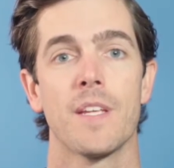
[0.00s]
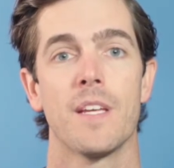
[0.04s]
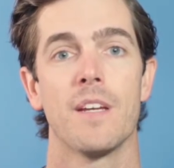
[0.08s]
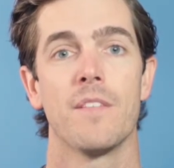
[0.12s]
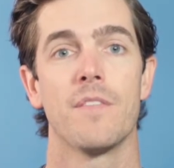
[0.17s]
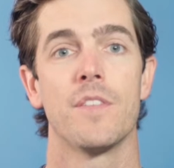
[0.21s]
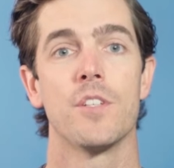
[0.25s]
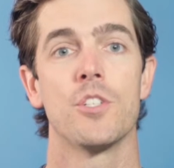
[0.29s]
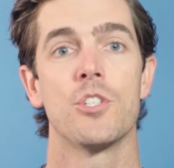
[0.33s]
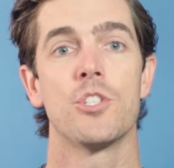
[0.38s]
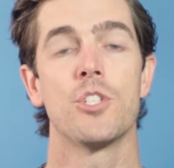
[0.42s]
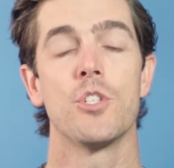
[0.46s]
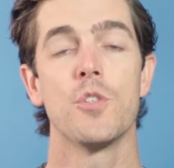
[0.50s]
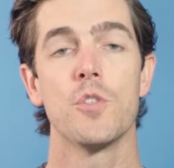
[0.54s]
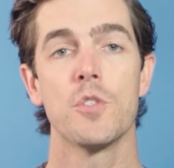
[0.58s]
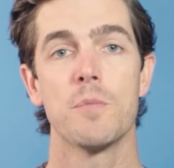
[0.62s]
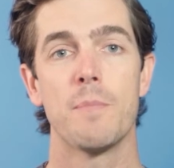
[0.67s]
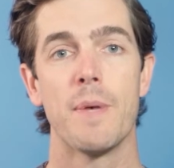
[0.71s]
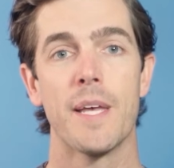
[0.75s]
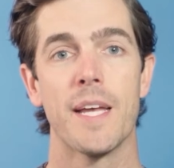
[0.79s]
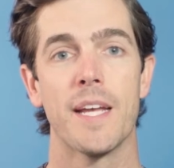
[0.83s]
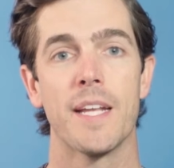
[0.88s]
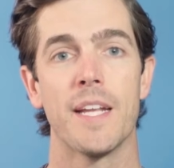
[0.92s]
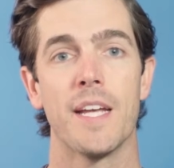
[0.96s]
If the shoe's
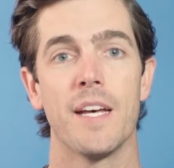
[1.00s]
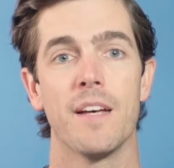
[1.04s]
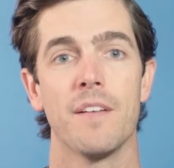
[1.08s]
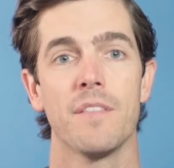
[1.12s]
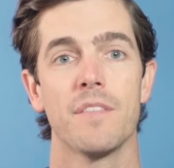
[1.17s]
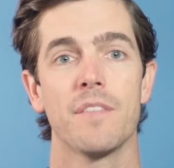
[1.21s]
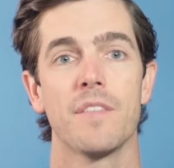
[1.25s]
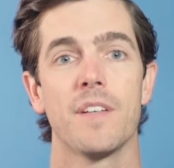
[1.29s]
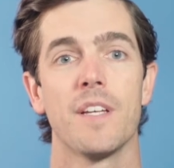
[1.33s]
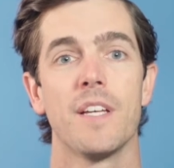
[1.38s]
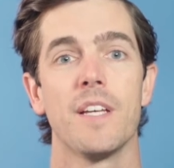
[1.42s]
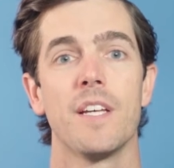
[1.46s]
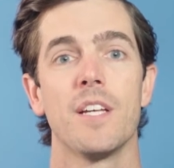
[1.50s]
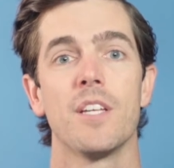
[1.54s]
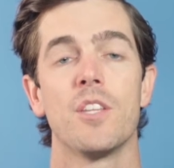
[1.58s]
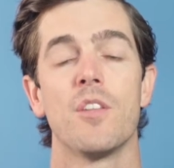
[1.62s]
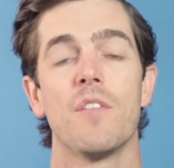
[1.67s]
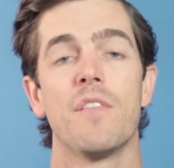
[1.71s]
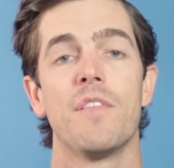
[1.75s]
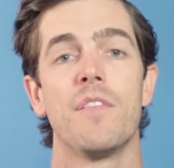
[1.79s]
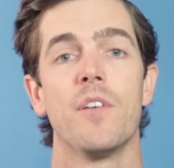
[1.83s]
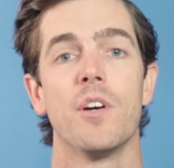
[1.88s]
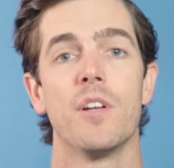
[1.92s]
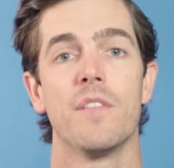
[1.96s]
big enough, the
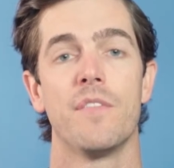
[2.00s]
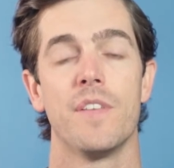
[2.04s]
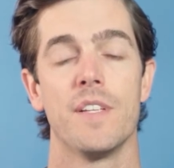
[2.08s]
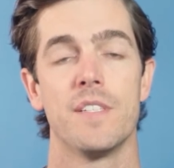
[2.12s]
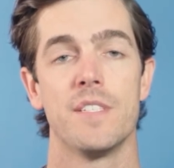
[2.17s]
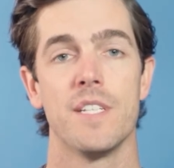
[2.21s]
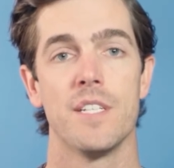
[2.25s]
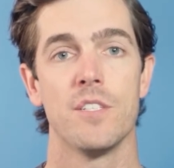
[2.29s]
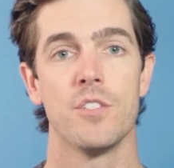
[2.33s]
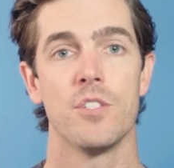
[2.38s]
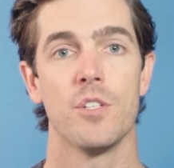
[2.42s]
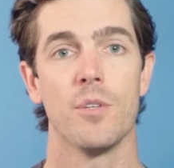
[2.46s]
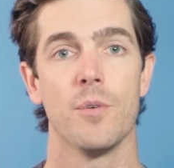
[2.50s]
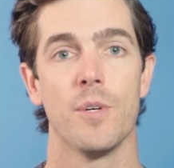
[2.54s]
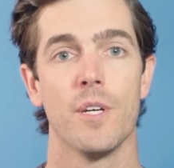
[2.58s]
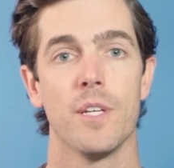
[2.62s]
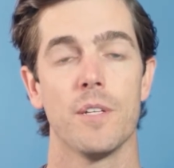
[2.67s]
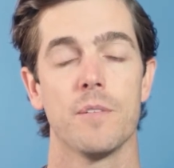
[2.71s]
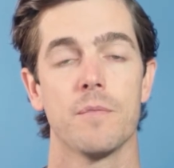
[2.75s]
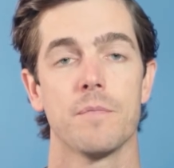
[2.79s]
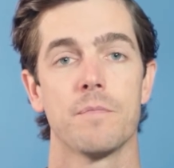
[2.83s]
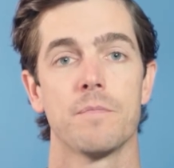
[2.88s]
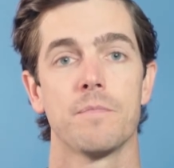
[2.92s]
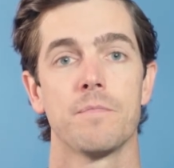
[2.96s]
foot fits into it.